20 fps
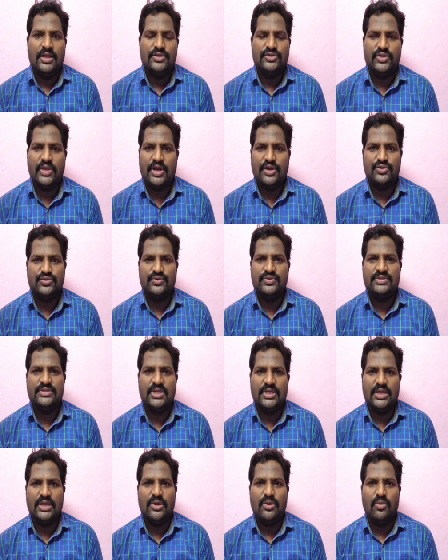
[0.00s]
So ikkada
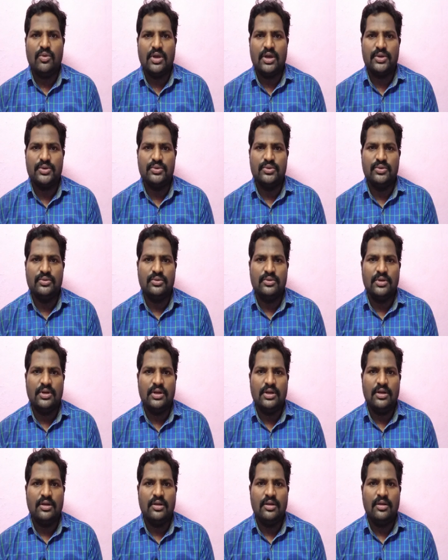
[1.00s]
chuste
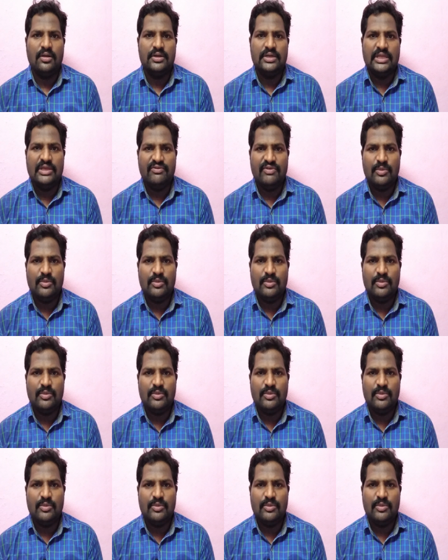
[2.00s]
okaru T